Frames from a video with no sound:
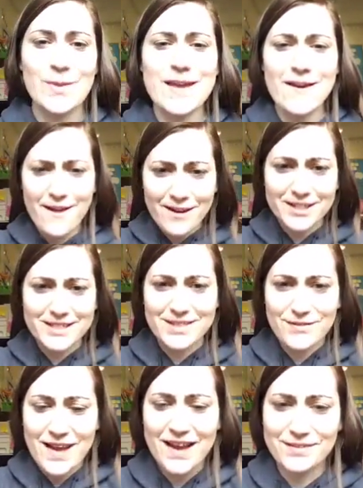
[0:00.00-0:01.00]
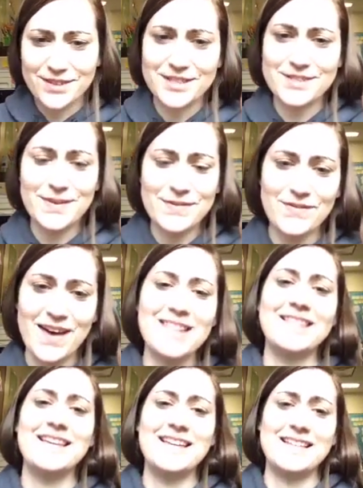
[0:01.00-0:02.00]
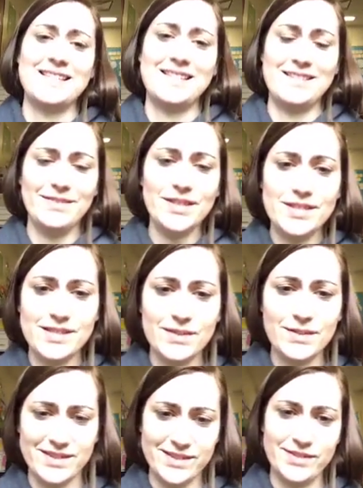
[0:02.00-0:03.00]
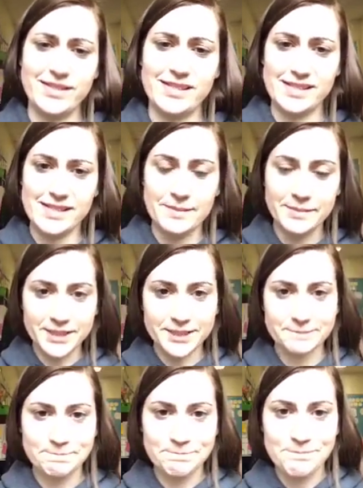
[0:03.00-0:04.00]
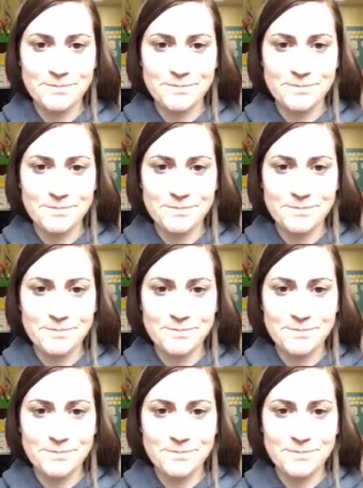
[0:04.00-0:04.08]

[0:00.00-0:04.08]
We are survivors. We've got this. We're so close to summer.